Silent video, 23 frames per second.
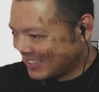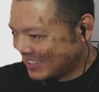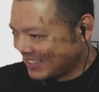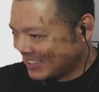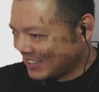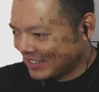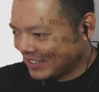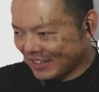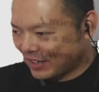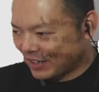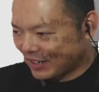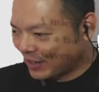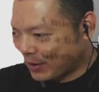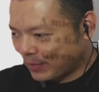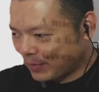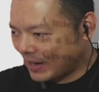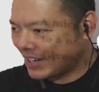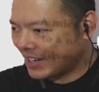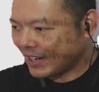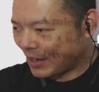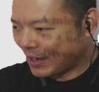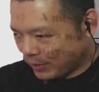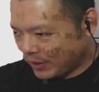You're not aware,
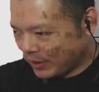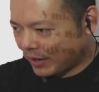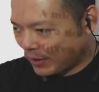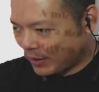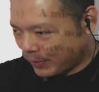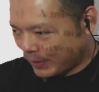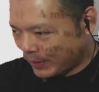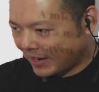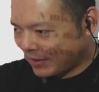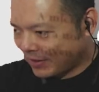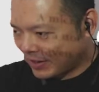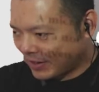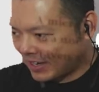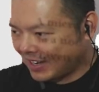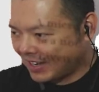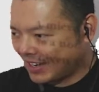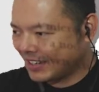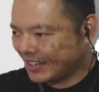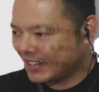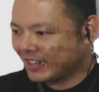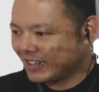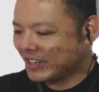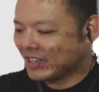now you're aware,
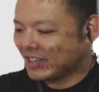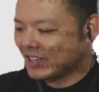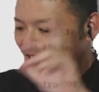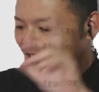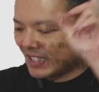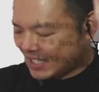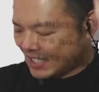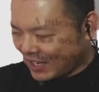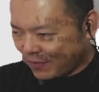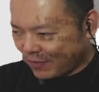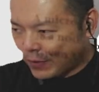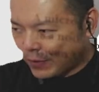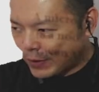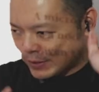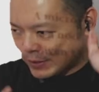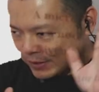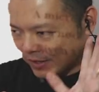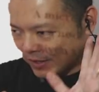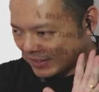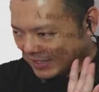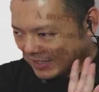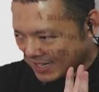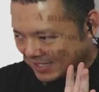okay? C4 is
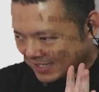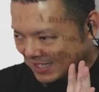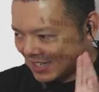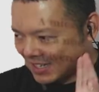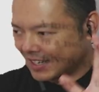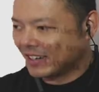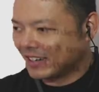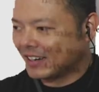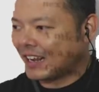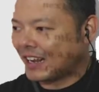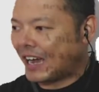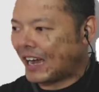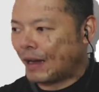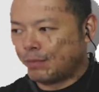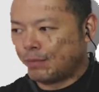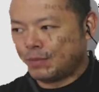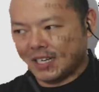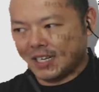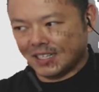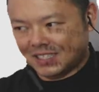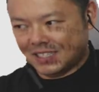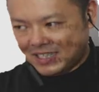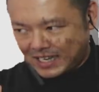not tested. I'm
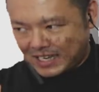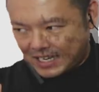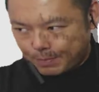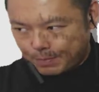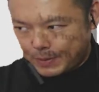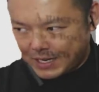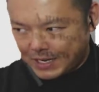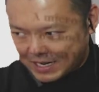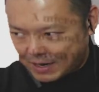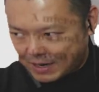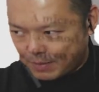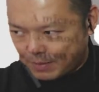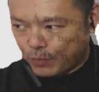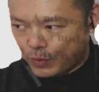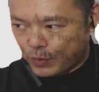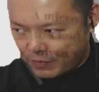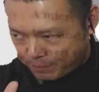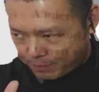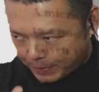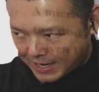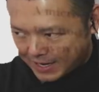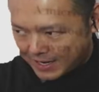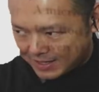just keeping up with
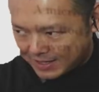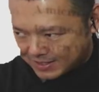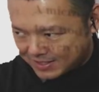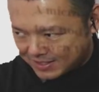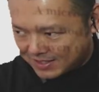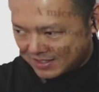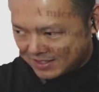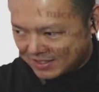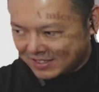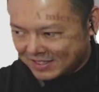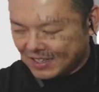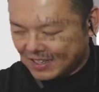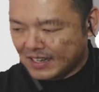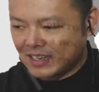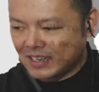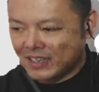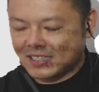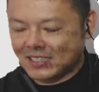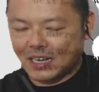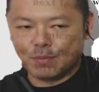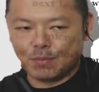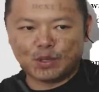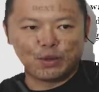pace.
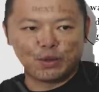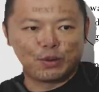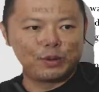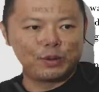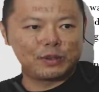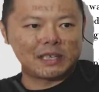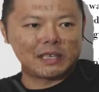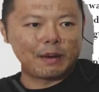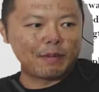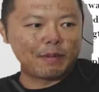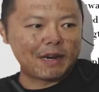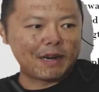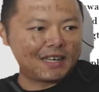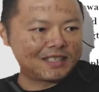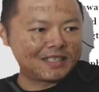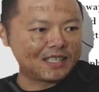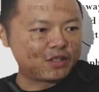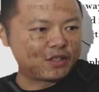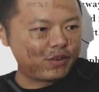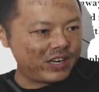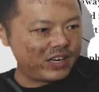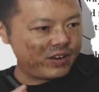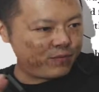Some schools, some classes
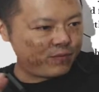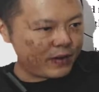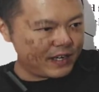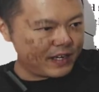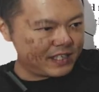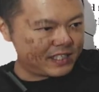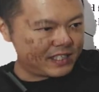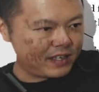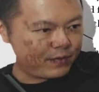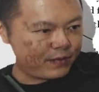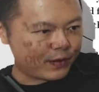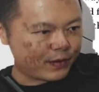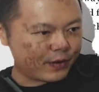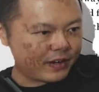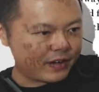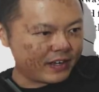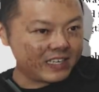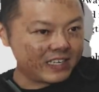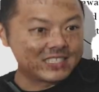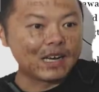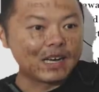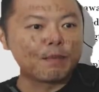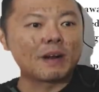already finished C4 already.
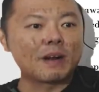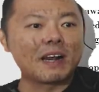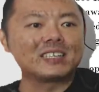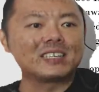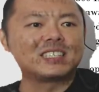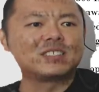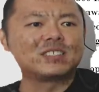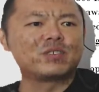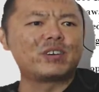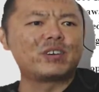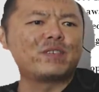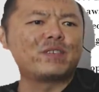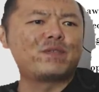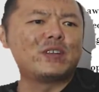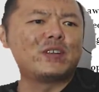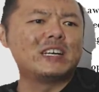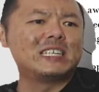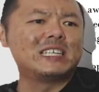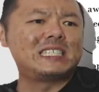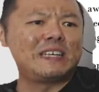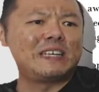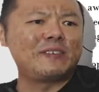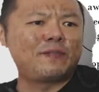Some classes already
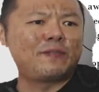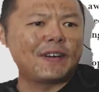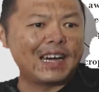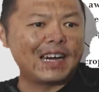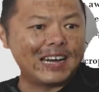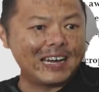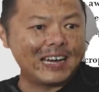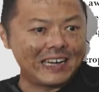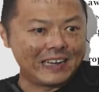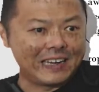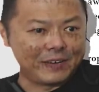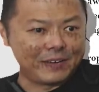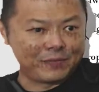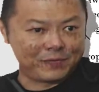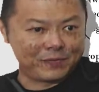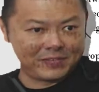finished C5.